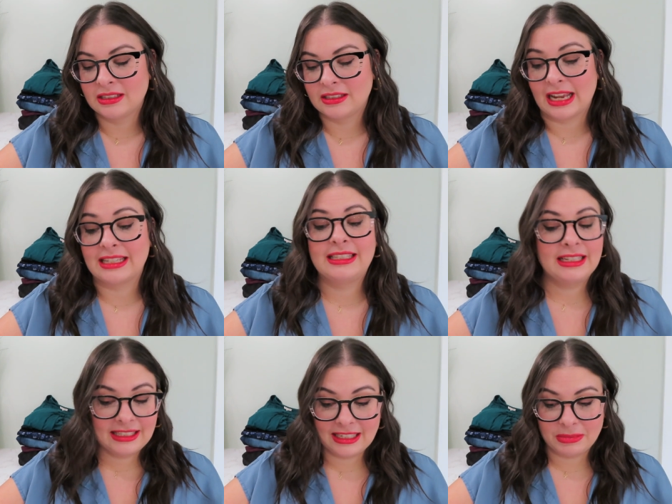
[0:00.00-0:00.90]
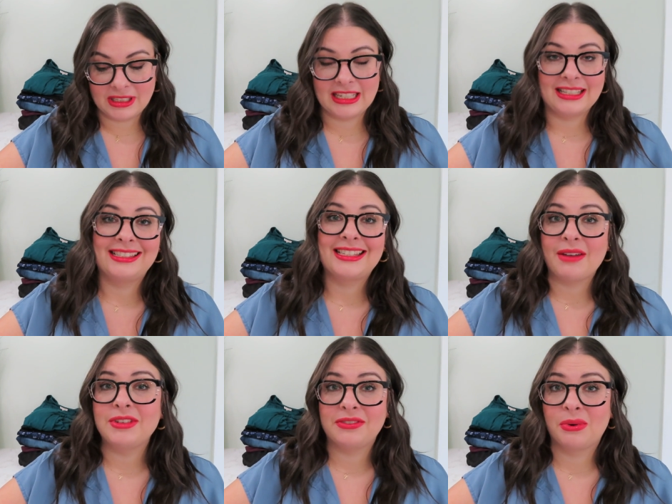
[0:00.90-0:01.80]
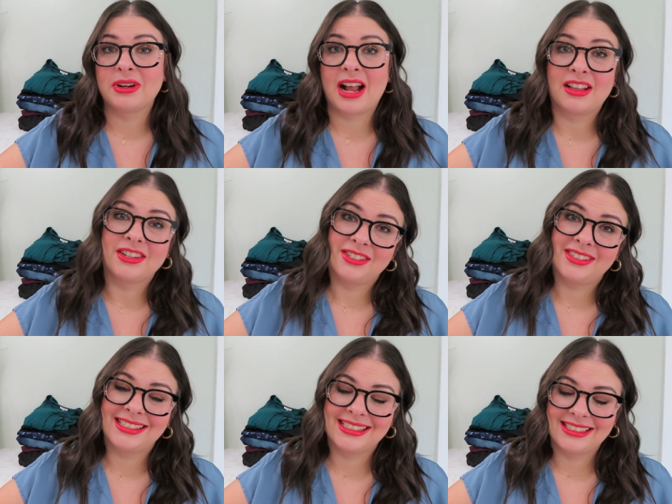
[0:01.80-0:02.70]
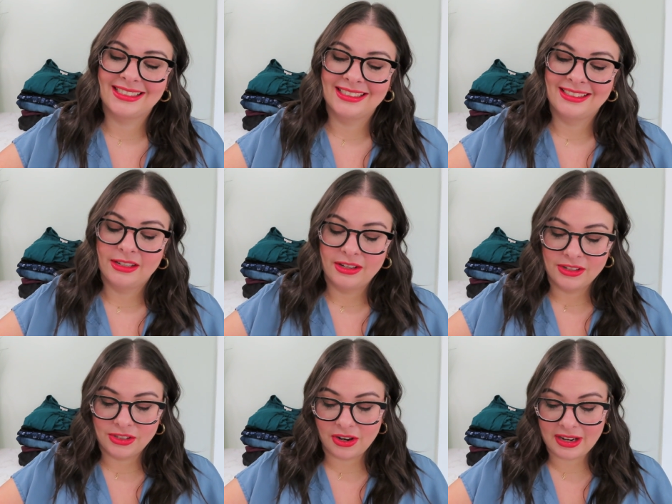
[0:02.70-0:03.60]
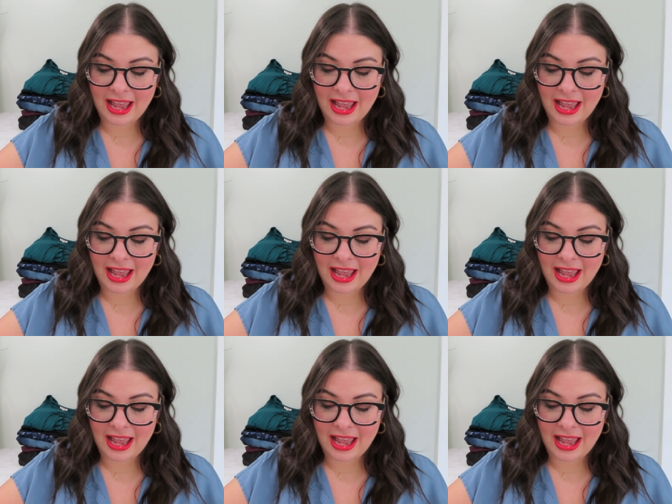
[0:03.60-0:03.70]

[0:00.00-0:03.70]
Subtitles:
size 16 petite, $74. So I already